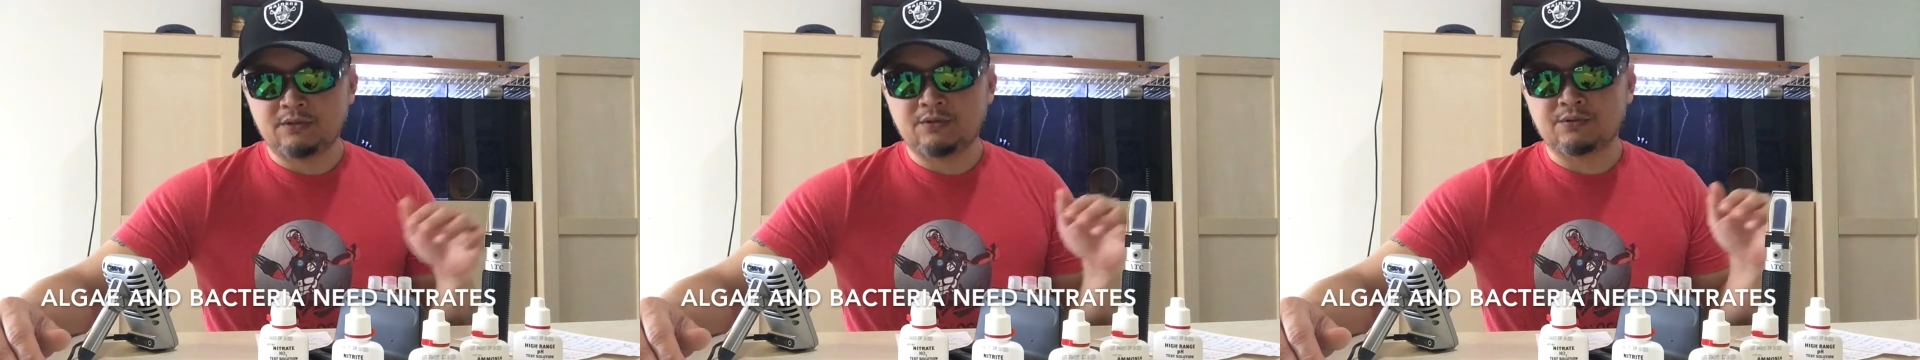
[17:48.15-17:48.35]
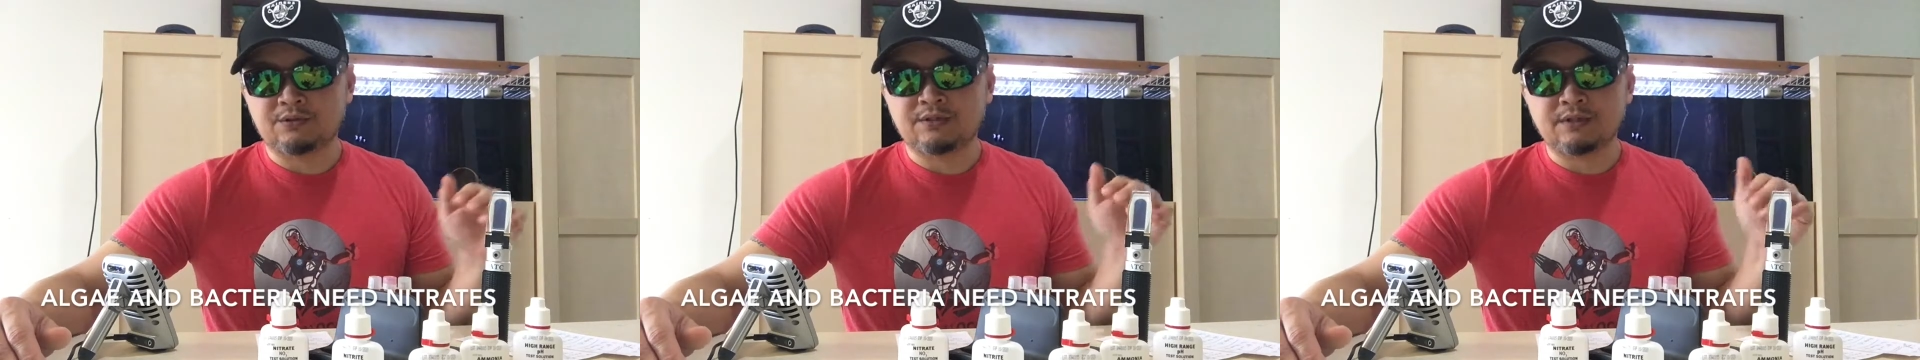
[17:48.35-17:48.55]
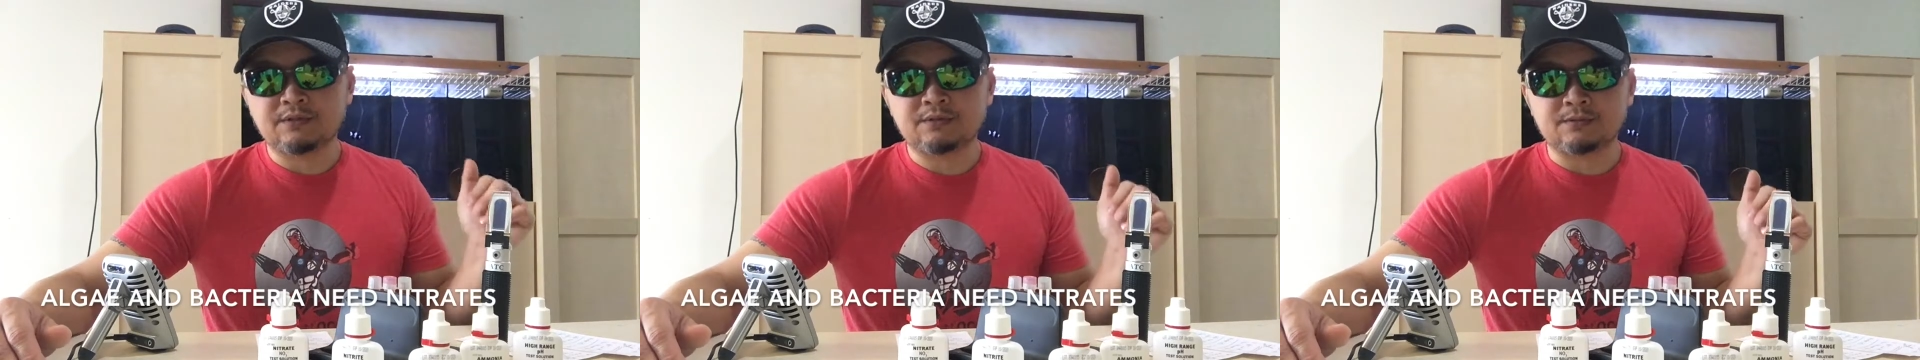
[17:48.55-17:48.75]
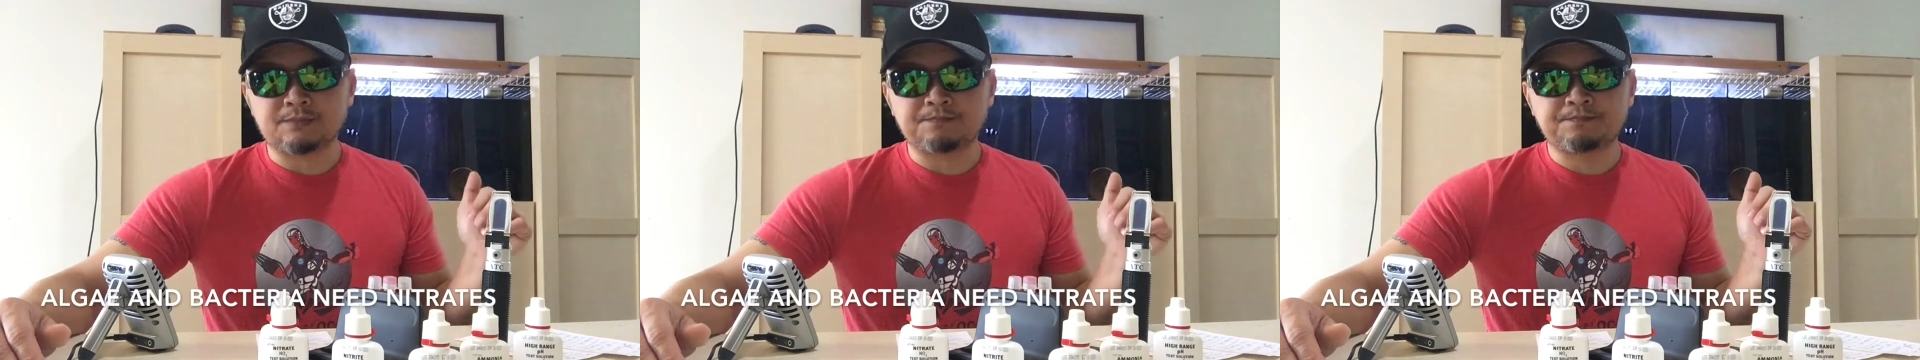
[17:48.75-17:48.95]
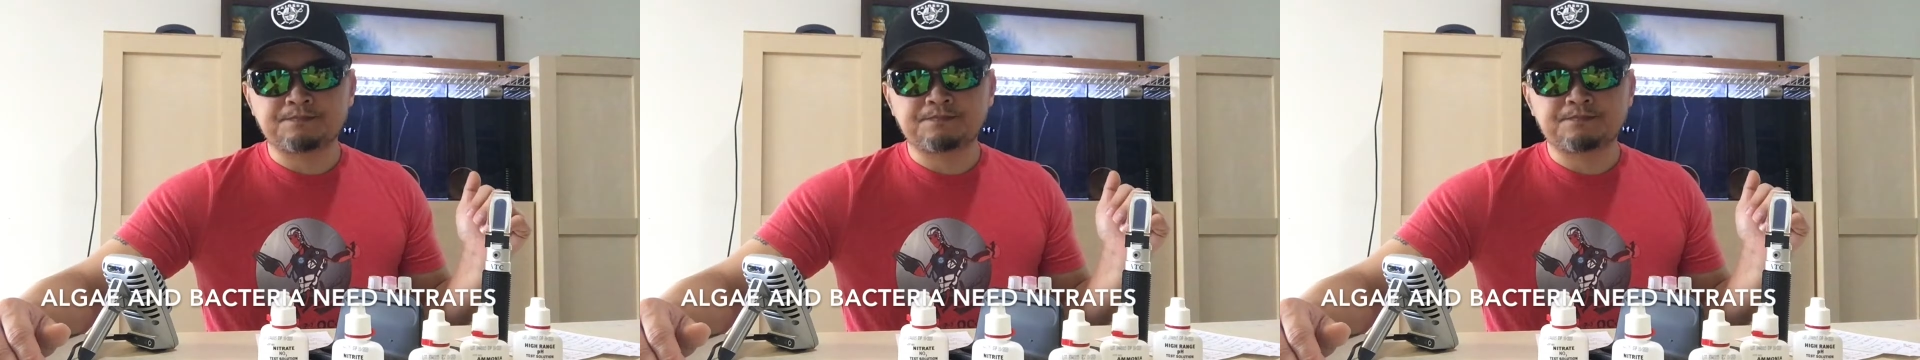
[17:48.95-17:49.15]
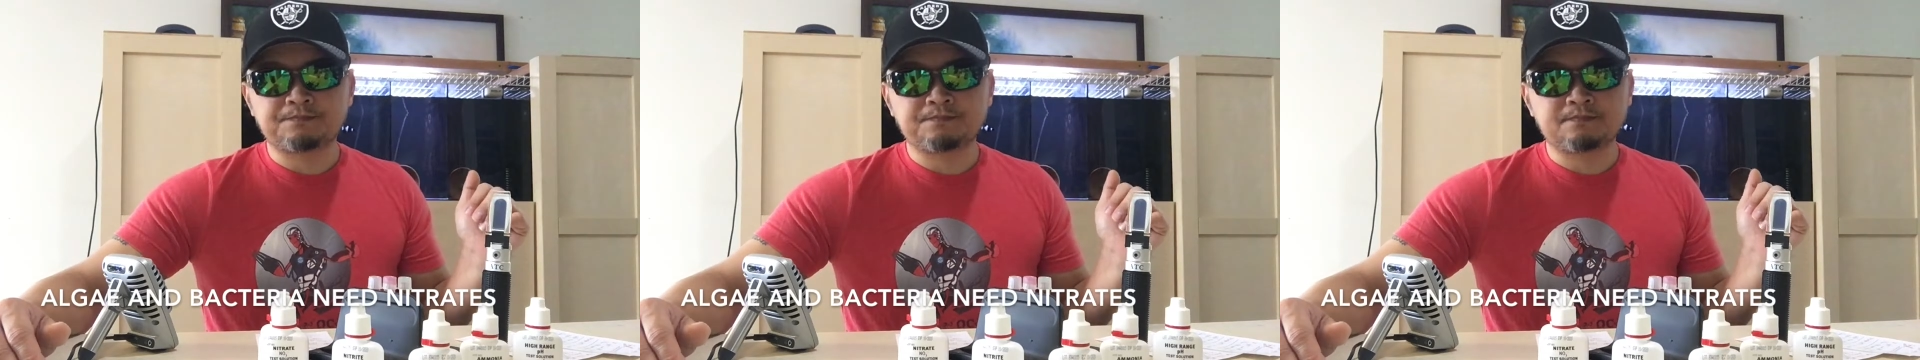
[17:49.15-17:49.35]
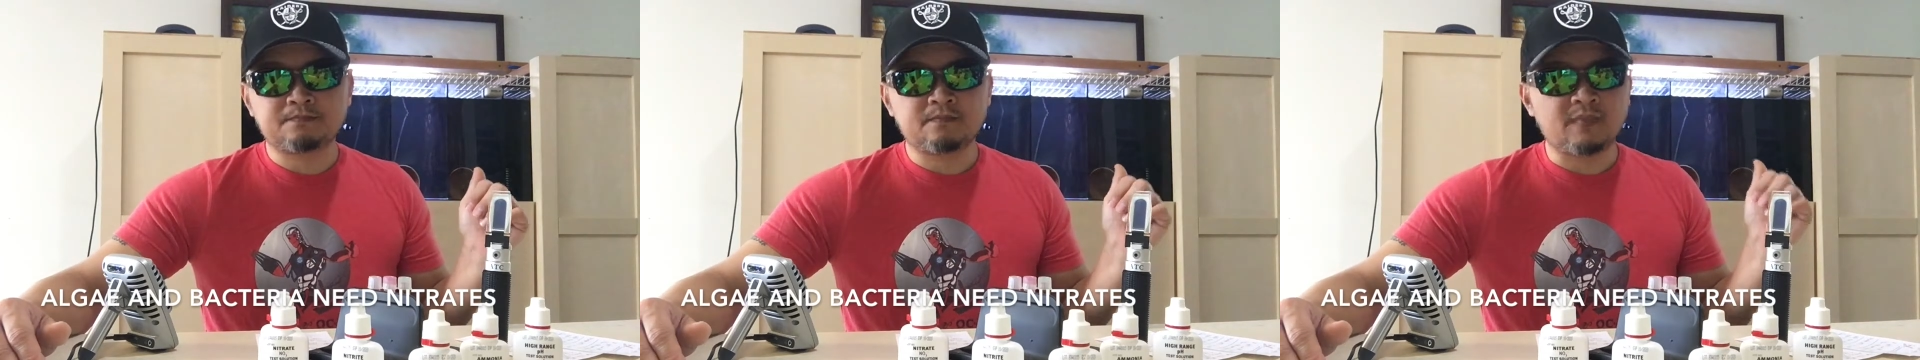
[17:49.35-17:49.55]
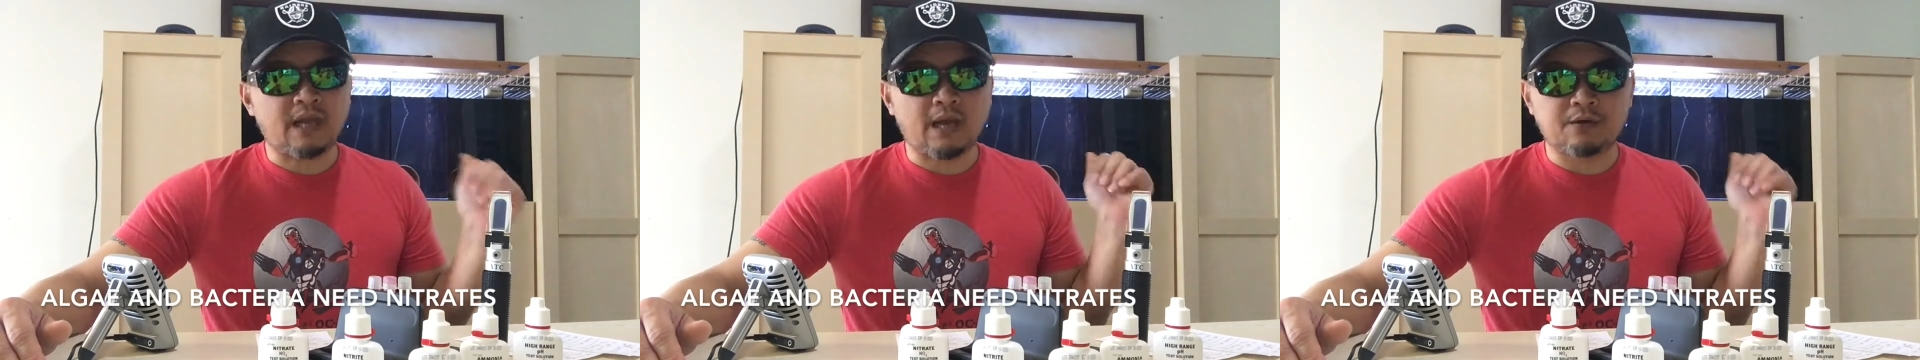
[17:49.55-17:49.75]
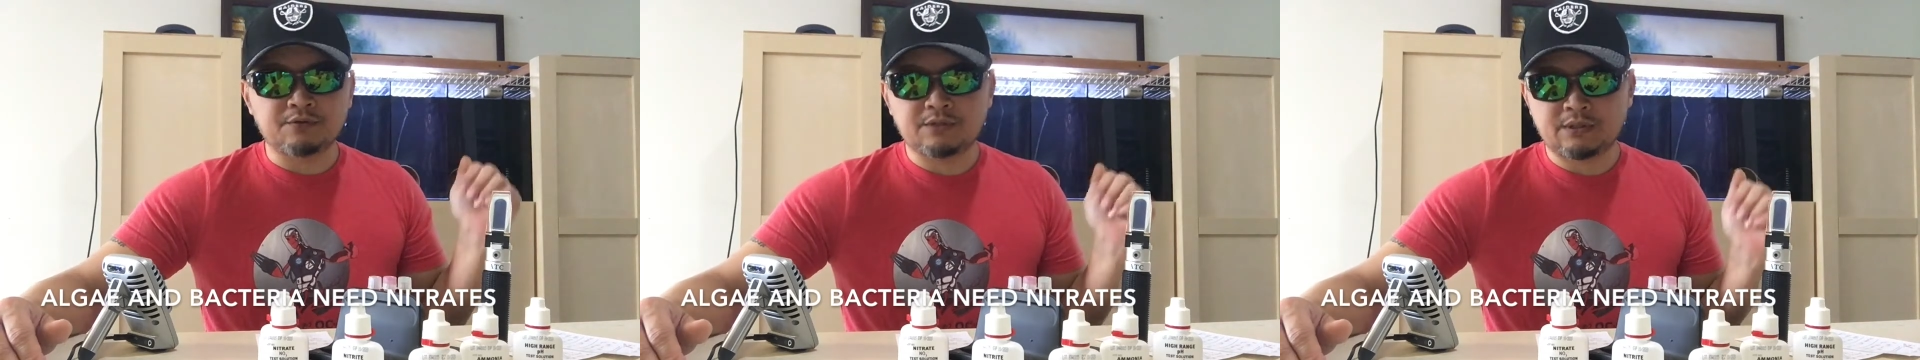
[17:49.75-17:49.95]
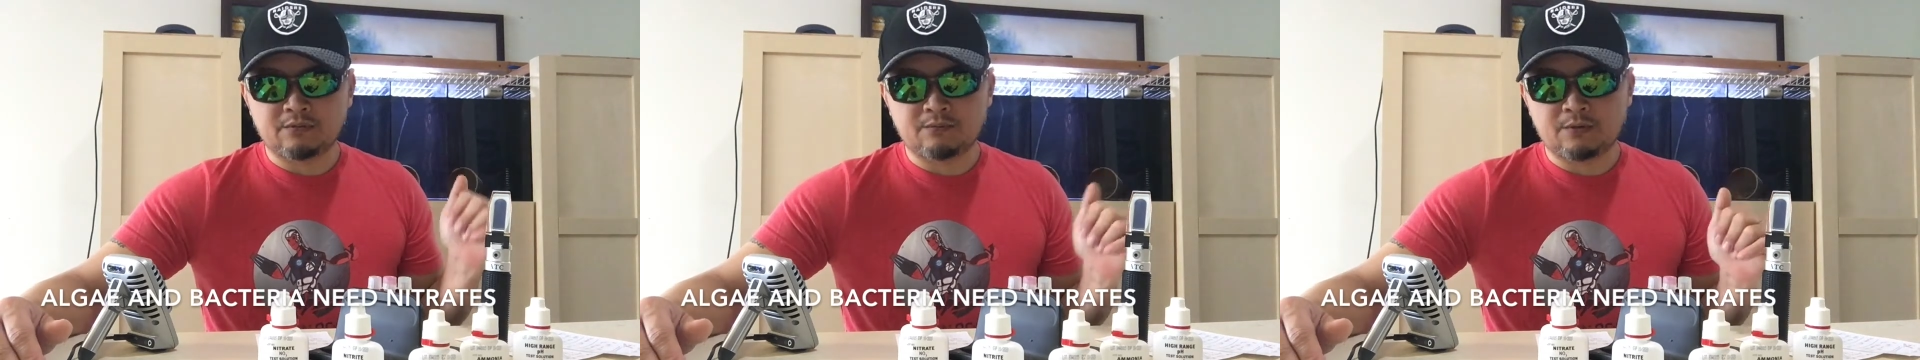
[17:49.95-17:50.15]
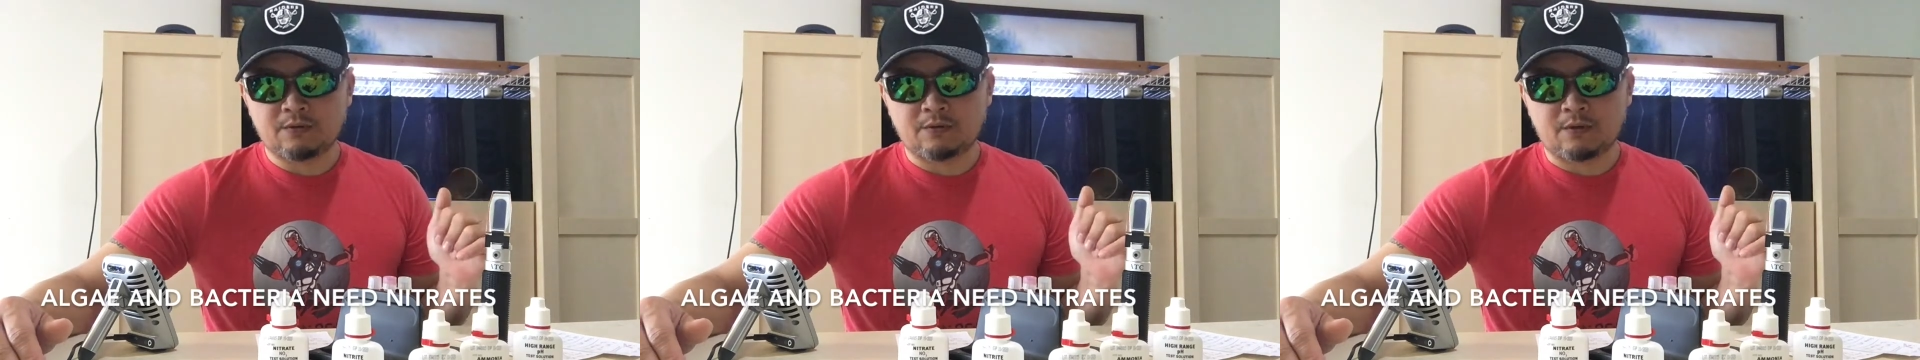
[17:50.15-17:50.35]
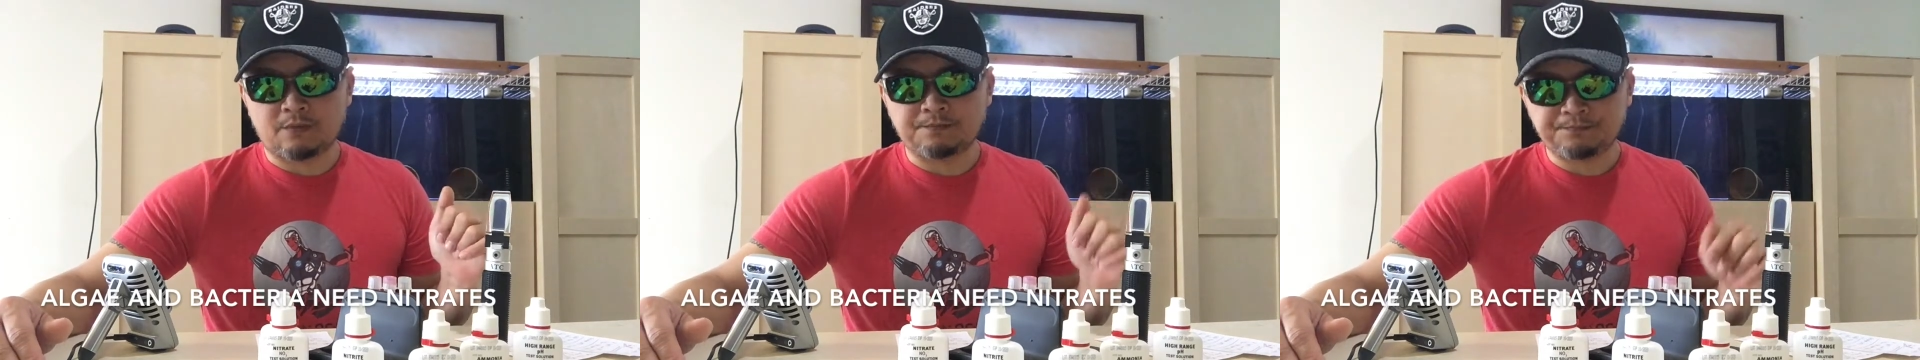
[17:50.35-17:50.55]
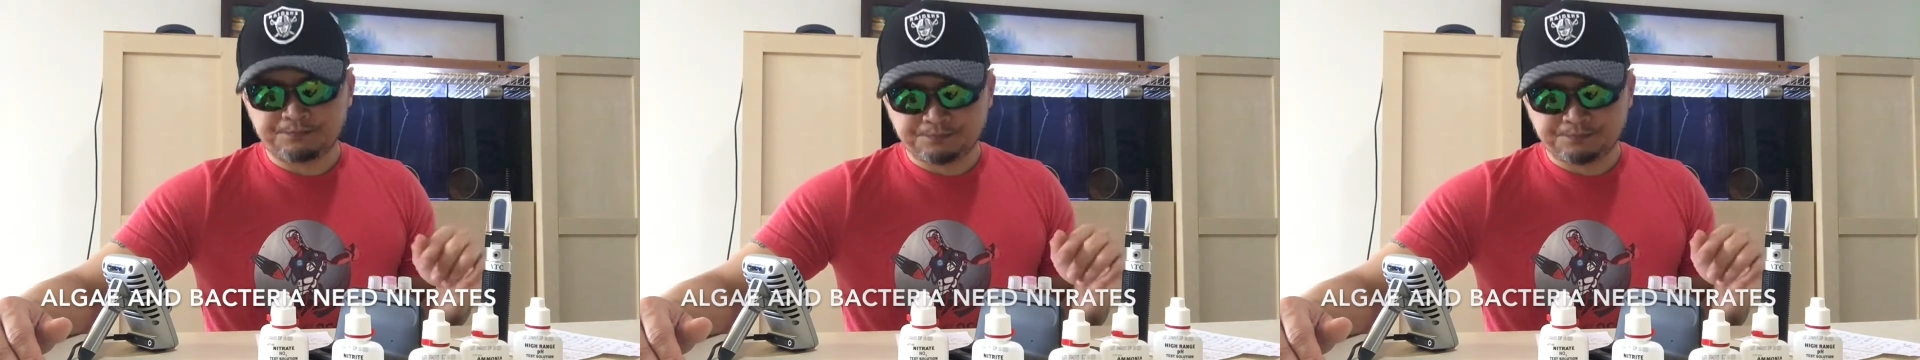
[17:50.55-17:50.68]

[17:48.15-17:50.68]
your system, algae will grow.